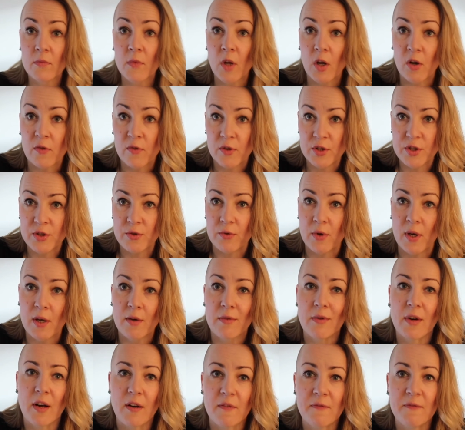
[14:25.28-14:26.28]
over
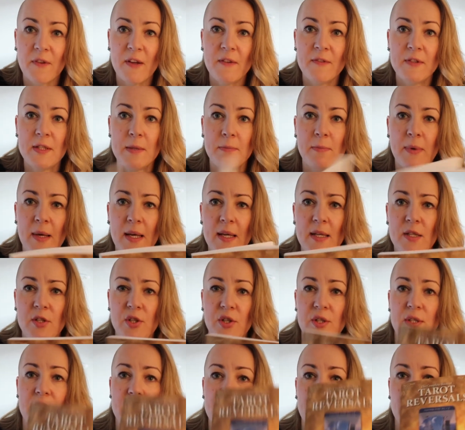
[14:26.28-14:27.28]
250
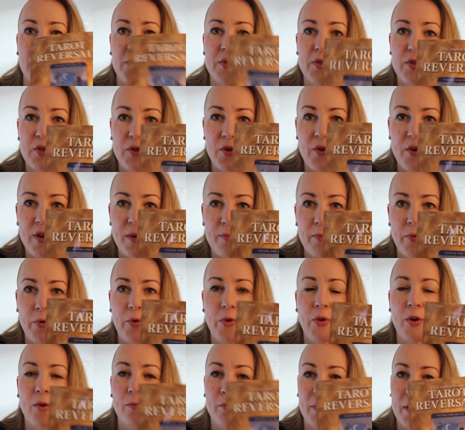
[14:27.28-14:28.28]
pages, so a sturdy
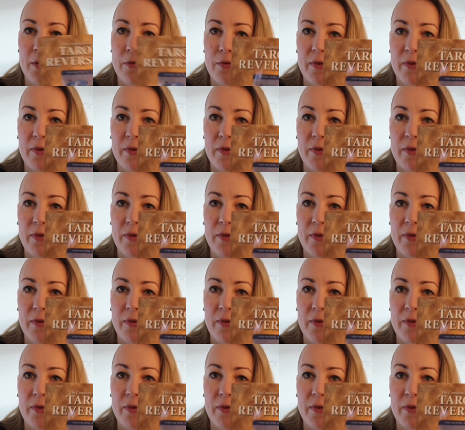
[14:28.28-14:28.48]
book about